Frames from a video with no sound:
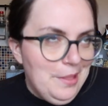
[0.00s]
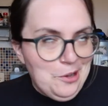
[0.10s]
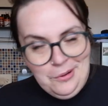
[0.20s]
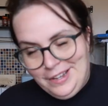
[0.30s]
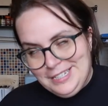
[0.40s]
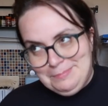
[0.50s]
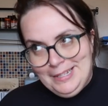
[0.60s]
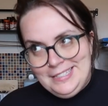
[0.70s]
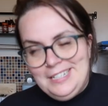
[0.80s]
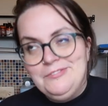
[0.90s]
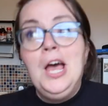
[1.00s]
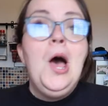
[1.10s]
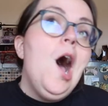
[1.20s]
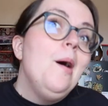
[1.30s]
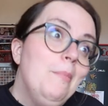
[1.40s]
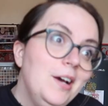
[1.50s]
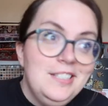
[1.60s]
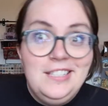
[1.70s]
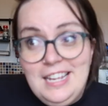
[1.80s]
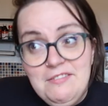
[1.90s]
They're quite expensive. I
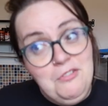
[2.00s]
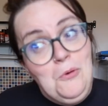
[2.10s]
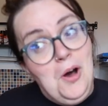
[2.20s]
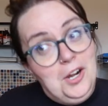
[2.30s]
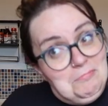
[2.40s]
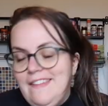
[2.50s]
might save for one.